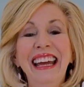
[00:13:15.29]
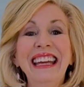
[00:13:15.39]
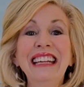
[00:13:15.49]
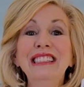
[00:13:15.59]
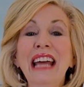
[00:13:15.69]

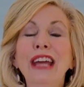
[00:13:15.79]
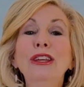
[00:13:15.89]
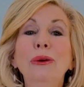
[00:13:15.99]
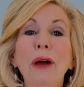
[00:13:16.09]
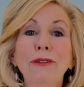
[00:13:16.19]
It can
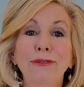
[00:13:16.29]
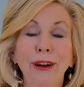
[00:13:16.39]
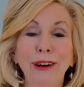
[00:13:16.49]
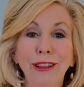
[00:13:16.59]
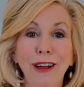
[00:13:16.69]
take you a
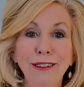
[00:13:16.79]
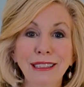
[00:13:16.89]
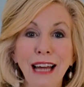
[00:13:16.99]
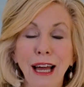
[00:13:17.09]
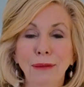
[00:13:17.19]
very
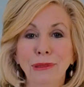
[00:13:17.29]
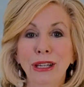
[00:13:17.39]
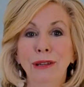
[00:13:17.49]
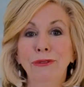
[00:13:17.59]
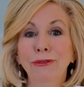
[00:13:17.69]
long time
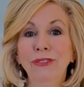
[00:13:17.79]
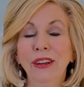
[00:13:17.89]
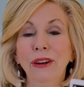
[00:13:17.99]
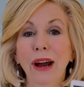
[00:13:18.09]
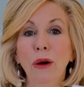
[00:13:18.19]
to even
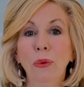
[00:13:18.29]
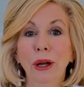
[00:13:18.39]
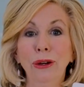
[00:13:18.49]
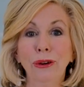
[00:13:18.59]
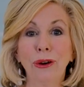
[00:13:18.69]
figure out
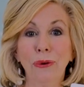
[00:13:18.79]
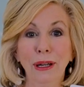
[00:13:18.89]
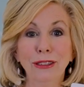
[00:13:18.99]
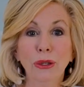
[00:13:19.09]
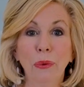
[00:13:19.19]
what you're
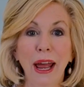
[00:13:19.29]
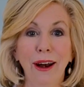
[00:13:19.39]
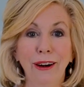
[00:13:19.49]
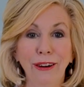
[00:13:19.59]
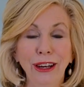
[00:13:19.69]
going to
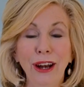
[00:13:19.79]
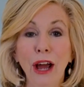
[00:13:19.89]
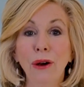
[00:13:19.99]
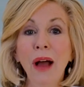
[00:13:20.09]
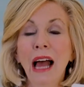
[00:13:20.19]
wear, you
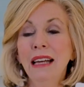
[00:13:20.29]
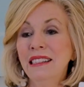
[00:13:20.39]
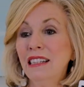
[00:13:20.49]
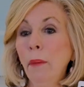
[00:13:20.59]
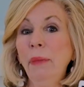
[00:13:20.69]
know,
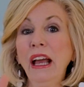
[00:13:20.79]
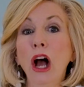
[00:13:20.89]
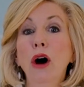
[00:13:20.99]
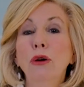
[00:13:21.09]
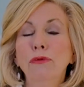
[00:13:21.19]
stepping
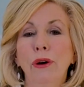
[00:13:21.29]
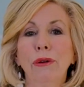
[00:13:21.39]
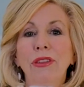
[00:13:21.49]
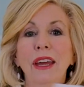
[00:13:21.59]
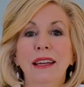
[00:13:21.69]

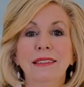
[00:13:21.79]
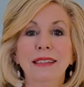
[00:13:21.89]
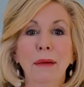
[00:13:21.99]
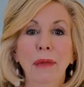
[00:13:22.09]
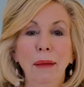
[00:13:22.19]
over
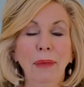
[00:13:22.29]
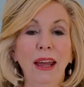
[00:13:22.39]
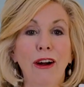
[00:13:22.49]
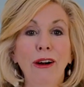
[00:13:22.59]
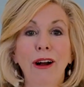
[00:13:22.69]
things that
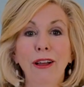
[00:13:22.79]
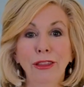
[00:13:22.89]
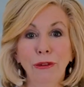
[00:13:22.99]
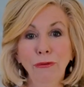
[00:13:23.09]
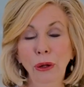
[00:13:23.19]
maybe are
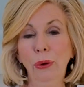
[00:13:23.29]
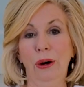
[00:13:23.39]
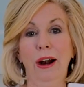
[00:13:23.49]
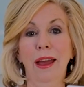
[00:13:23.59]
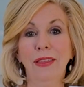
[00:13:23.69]
on the
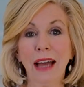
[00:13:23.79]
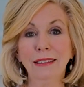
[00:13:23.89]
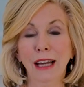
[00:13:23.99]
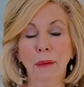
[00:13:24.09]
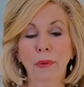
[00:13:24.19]
floor and
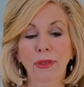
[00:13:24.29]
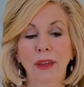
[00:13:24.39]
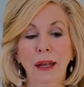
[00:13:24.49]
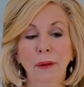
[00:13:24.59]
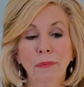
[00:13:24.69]
that type of
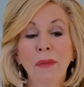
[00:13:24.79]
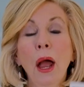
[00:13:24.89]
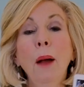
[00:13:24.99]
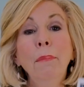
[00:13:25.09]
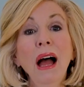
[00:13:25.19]
thing.
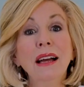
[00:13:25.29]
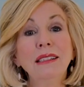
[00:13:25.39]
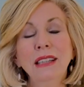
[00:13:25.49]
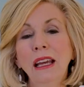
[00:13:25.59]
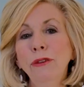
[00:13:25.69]

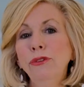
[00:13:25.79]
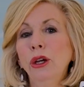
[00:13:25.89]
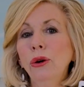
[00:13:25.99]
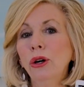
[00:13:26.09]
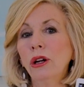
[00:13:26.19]
But if
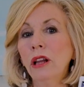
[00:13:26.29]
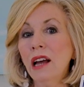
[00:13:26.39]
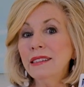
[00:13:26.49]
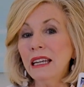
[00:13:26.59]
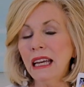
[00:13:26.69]
your
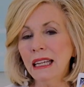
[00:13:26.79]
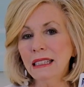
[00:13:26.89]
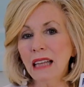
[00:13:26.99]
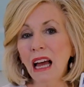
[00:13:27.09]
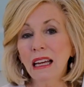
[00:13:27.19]
closet
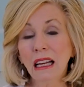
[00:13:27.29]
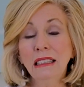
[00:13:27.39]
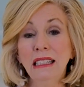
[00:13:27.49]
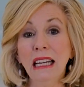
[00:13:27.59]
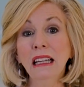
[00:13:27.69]
is
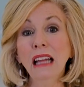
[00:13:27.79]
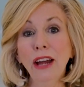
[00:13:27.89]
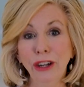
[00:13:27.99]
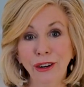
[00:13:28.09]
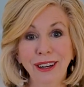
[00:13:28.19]

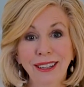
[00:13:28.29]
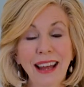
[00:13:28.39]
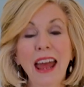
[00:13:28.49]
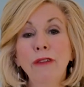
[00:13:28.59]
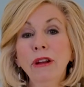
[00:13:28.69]
decluttered,
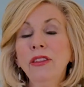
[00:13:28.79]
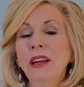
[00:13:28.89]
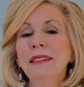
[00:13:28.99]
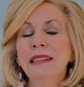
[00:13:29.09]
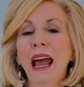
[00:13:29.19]

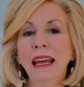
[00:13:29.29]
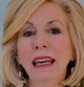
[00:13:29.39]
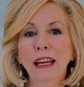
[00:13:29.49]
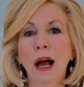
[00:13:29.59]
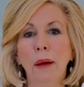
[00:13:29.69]
everything's
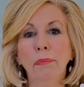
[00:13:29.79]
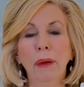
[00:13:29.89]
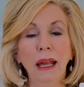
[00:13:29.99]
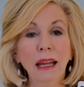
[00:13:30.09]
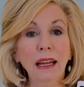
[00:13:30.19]
hanging up
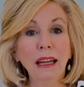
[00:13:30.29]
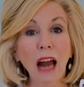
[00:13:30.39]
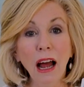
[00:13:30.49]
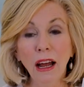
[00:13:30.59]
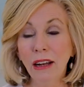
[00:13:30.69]

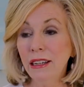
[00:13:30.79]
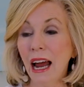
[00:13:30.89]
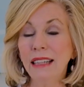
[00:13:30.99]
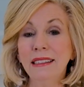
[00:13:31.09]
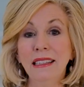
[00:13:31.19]
in a
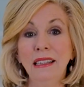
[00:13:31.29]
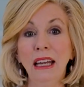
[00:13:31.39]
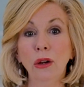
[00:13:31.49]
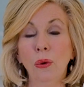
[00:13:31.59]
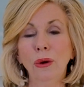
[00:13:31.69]
nice,
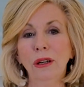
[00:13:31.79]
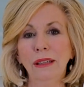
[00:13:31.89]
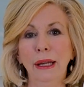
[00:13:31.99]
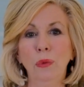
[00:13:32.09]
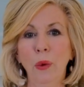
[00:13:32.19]
neat,
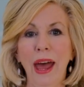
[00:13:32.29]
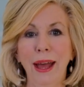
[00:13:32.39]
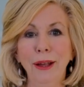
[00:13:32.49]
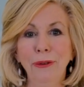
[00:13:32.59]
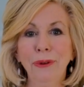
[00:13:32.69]
orderly
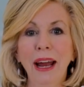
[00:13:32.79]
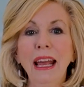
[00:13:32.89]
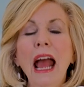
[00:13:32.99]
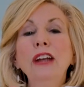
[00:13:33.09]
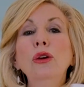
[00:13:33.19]
way,
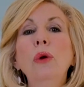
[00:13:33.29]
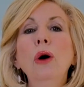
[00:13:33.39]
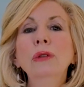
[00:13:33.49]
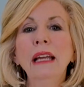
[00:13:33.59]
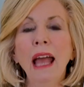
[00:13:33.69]
right? And you
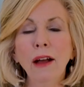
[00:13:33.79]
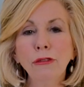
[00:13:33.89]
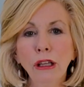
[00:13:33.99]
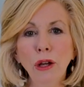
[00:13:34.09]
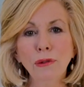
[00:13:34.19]
only
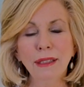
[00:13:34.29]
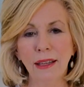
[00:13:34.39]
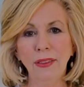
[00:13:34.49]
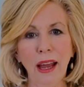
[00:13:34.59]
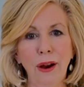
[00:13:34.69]
have clothes
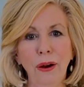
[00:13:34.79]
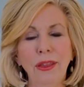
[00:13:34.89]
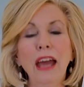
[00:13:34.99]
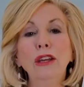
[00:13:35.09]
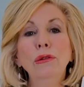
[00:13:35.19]
in there
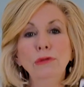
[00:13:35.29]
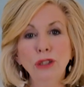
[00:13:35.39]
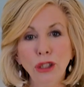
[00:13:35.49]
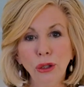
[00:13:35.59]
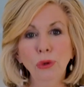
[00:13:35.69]
that you
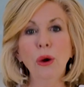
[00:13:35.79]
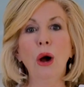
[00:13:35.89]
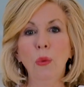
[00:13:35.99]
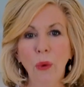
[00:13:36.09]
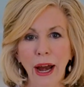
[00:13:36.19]
do
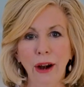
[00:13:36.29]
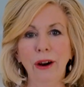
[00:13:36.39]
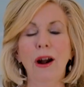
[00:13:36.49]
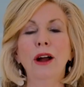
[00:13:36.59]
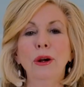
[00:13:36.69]

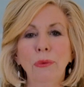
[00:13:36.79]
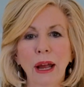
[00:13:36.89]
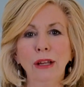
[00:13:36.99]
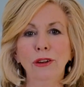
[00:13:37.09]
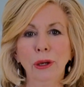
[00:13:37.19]
wear on a
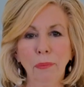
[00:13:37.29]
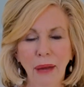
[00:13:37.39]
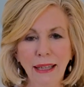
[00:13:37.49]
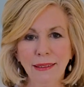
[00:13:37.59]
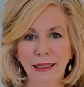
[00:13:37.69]
regular
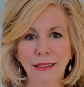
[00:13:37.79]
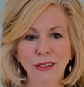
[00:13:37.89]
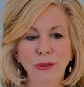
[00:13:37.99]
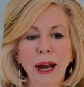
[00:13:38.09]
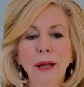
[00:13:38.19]

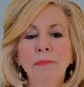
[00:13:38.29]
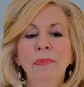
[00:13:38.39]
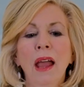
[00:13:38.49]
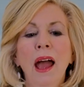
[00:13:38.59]
basis, right?